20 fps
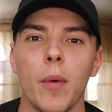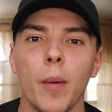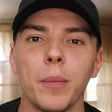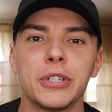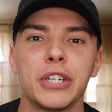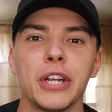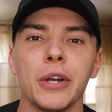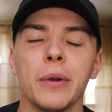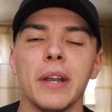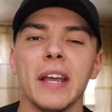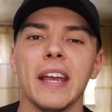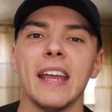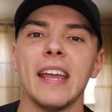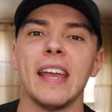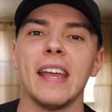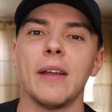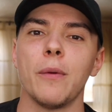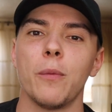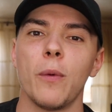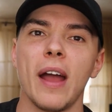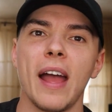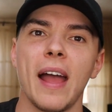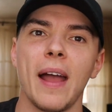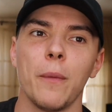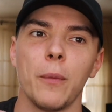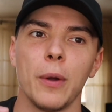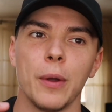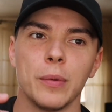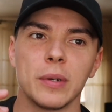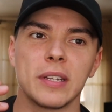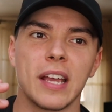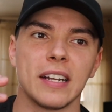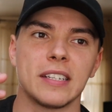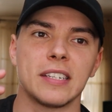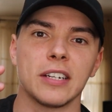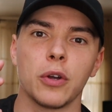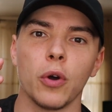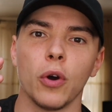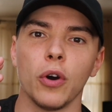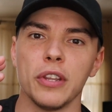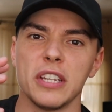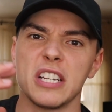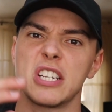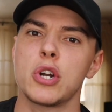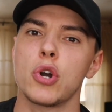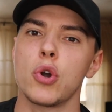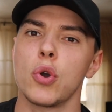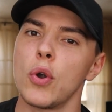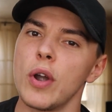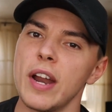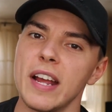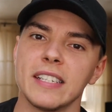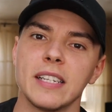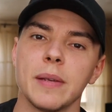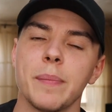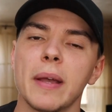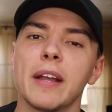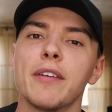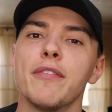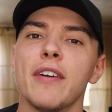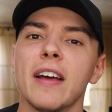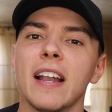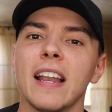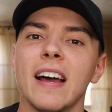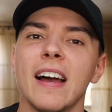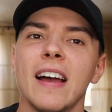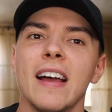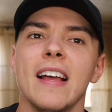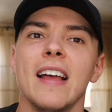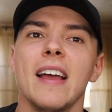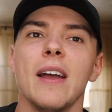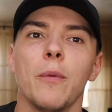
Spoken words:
opportunity where we would get to go to this crazy big villa